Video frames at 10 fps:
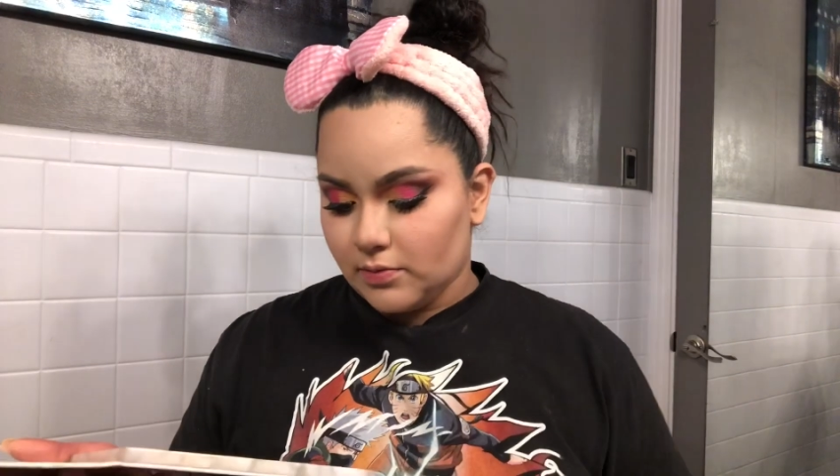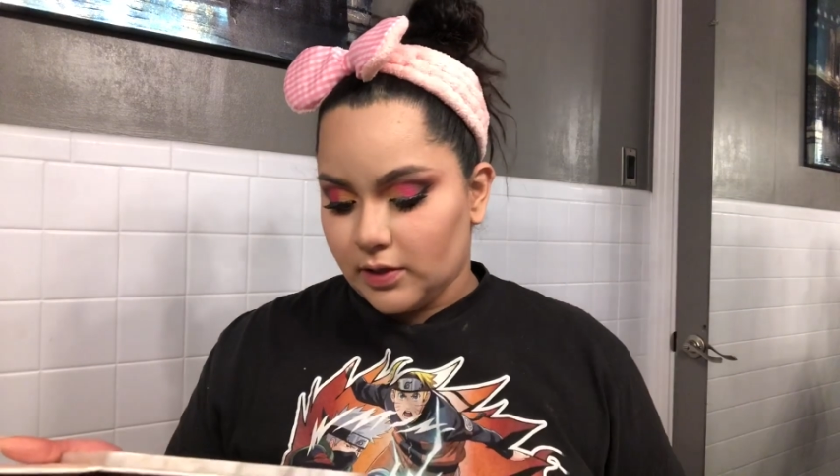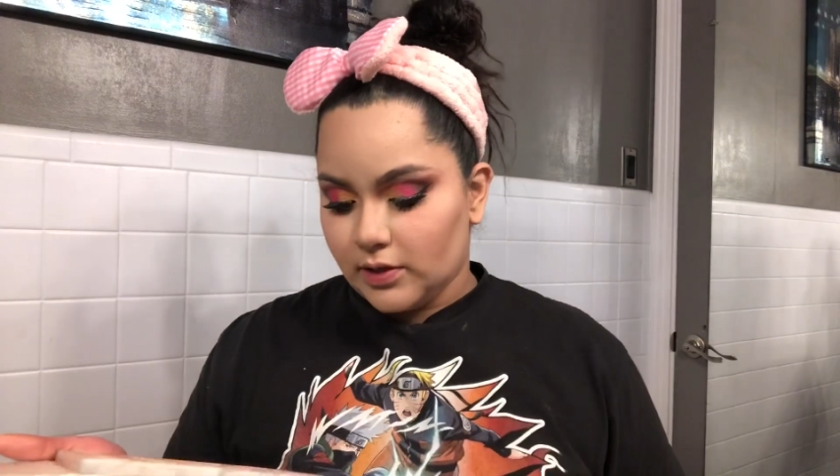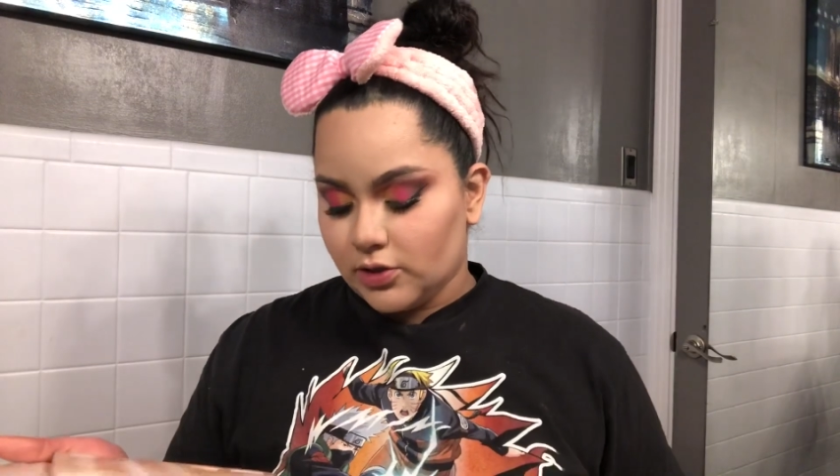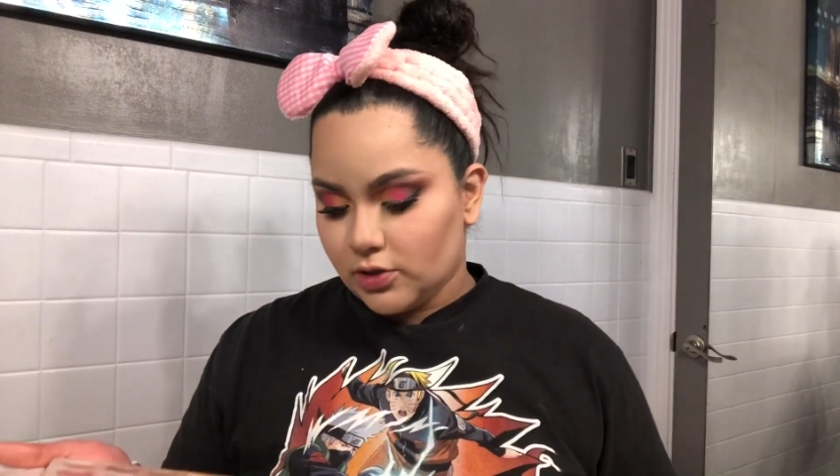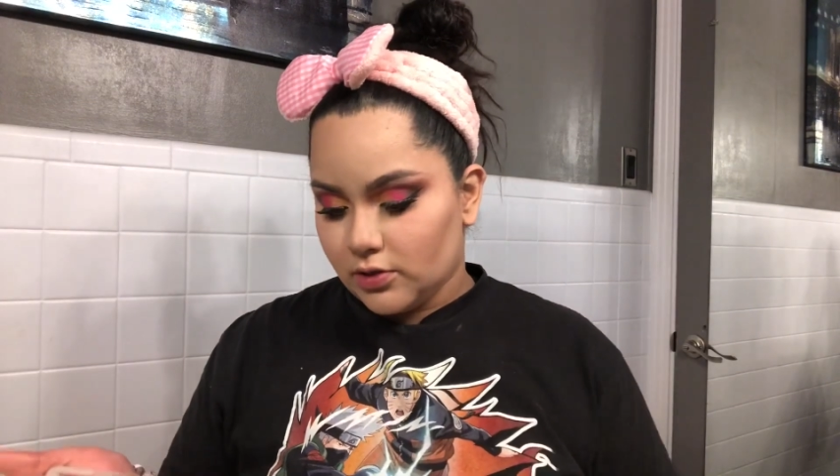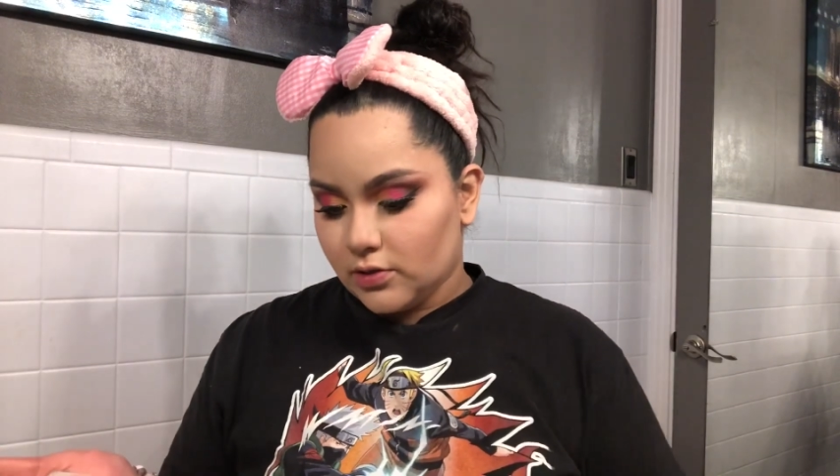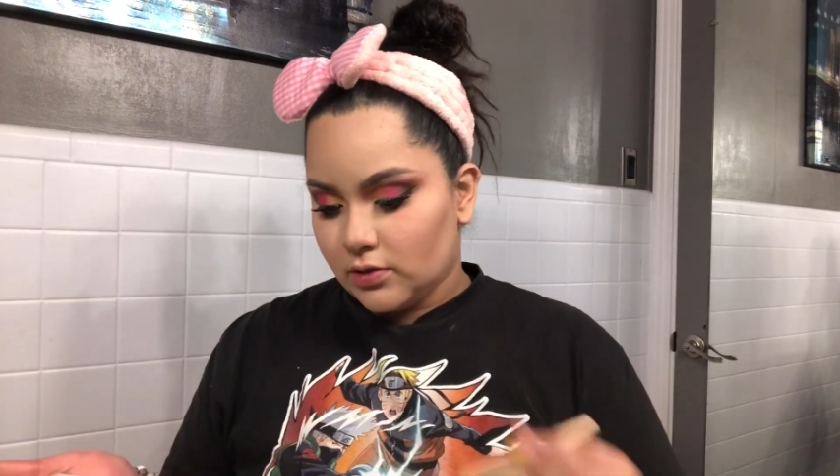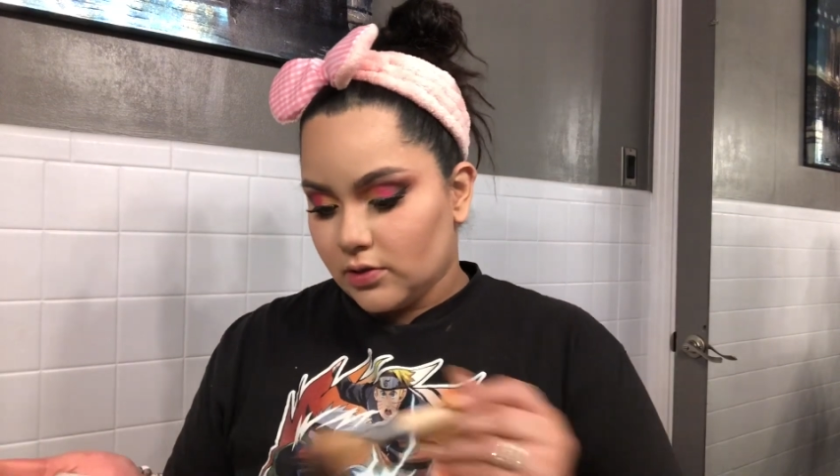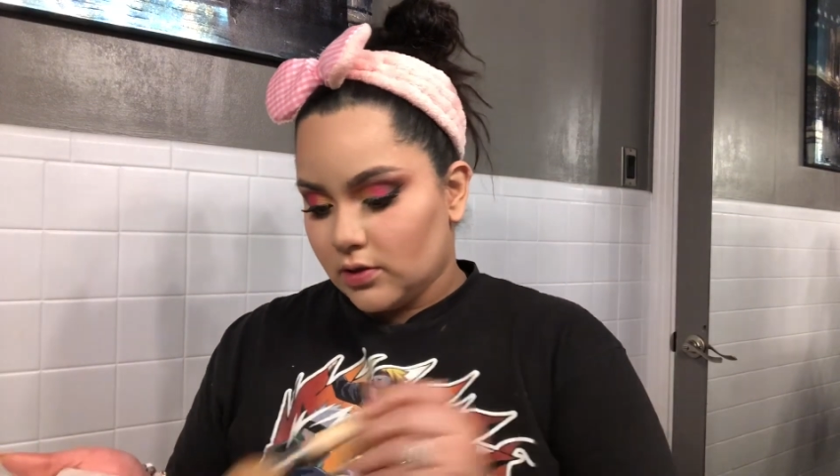brush
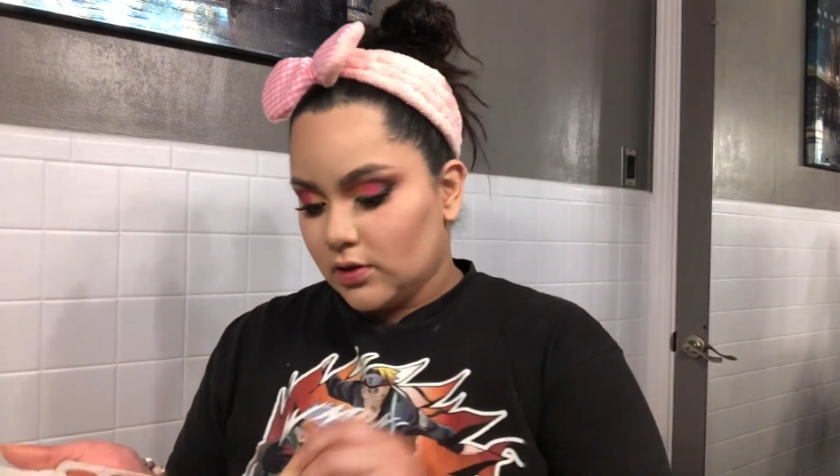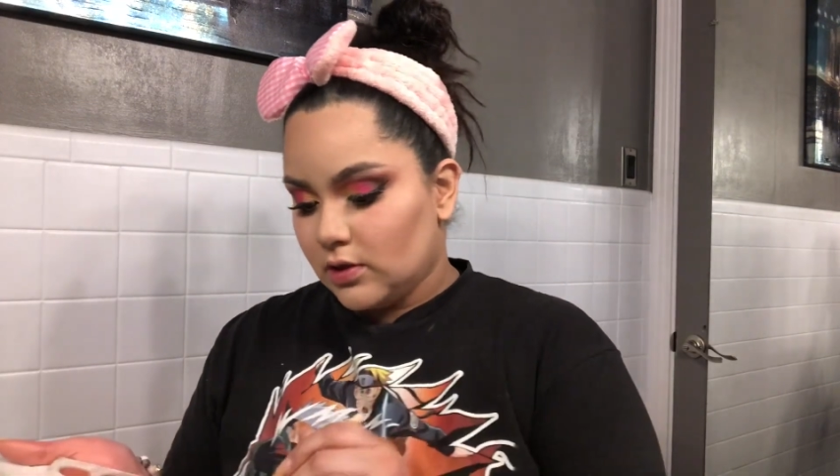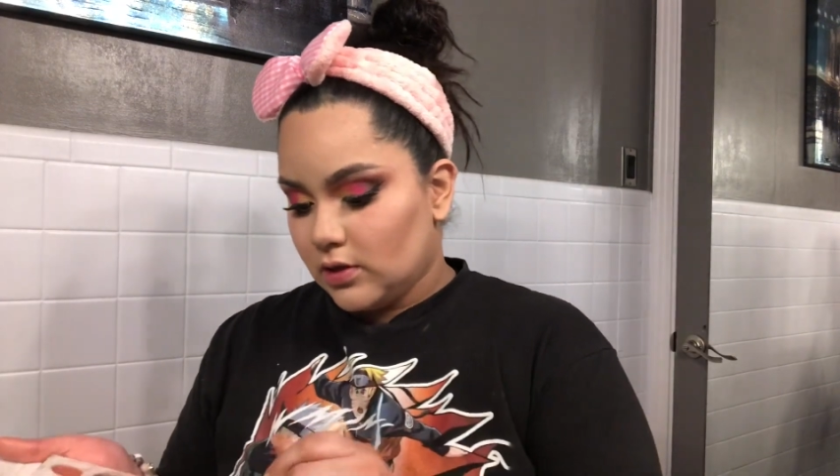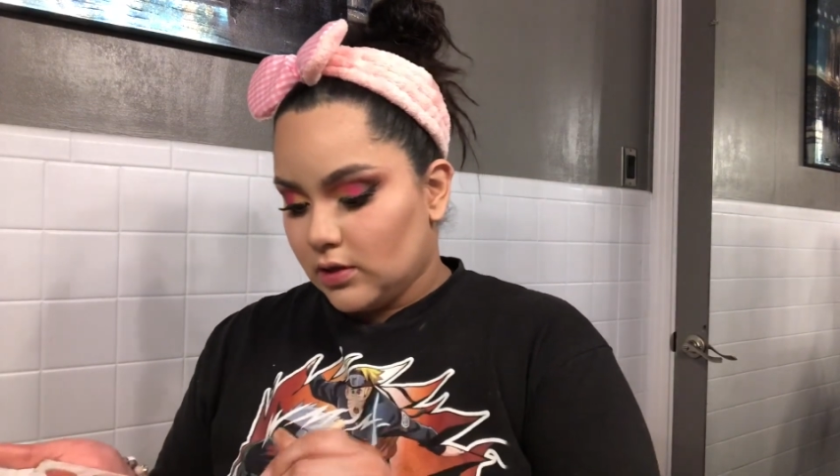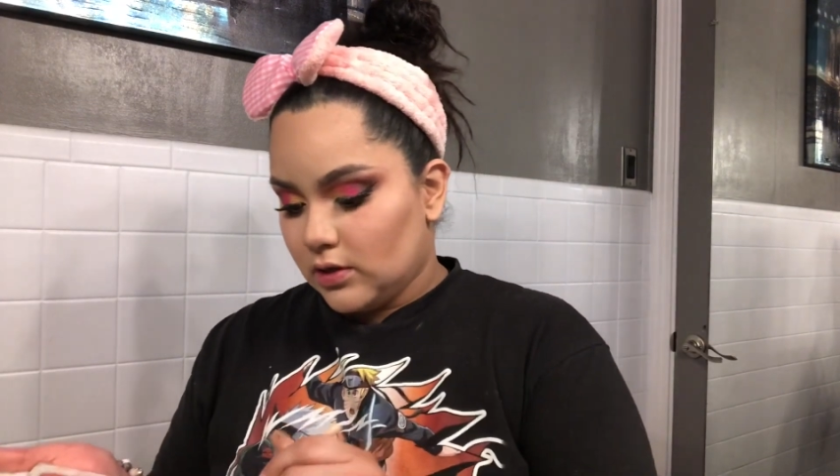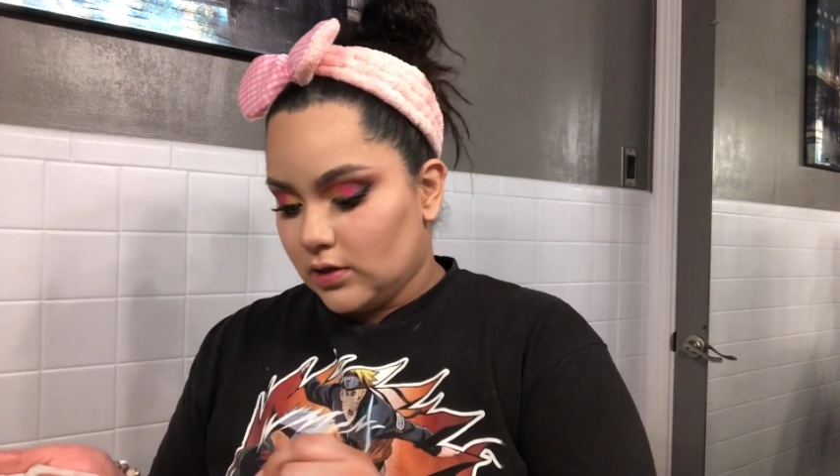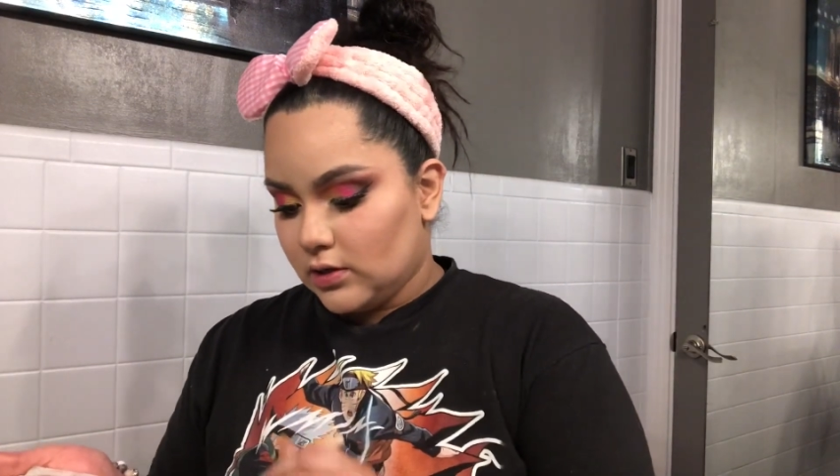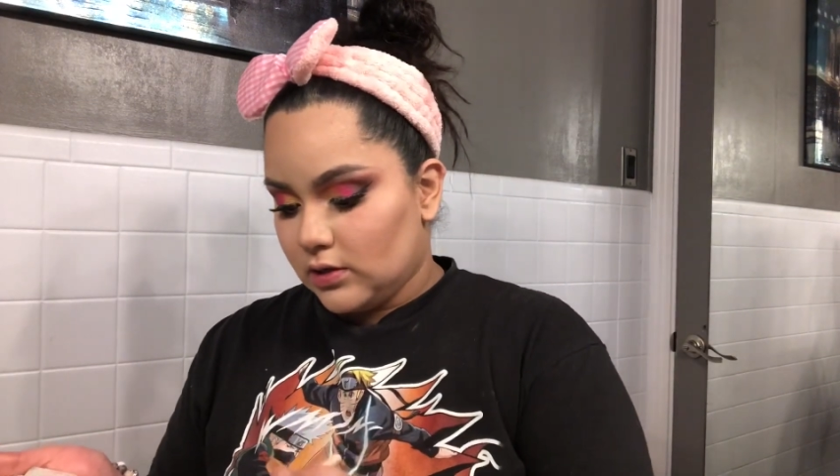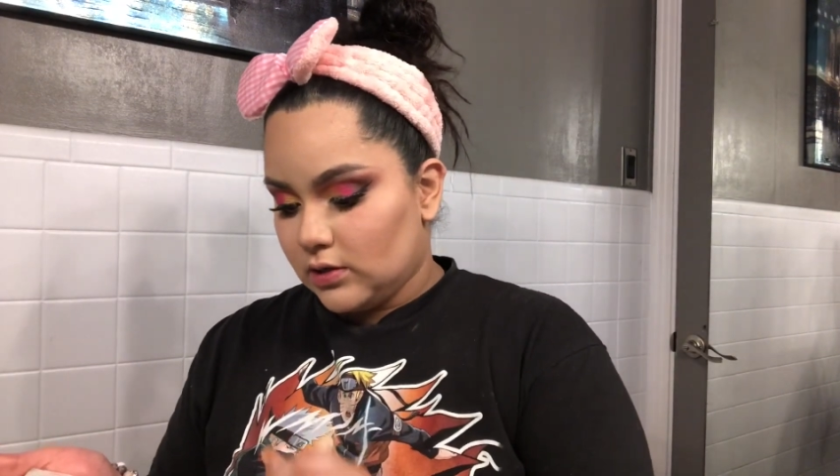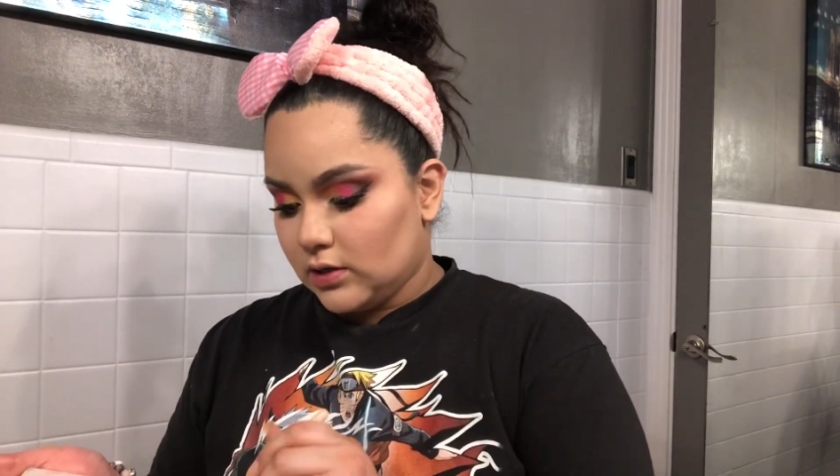
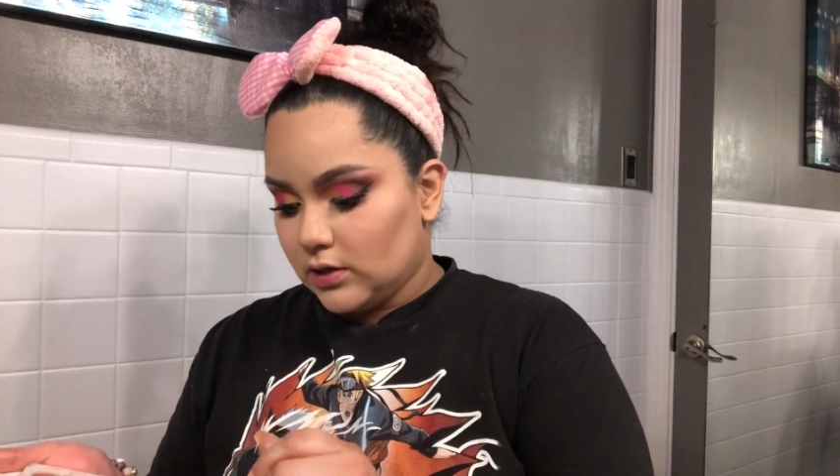and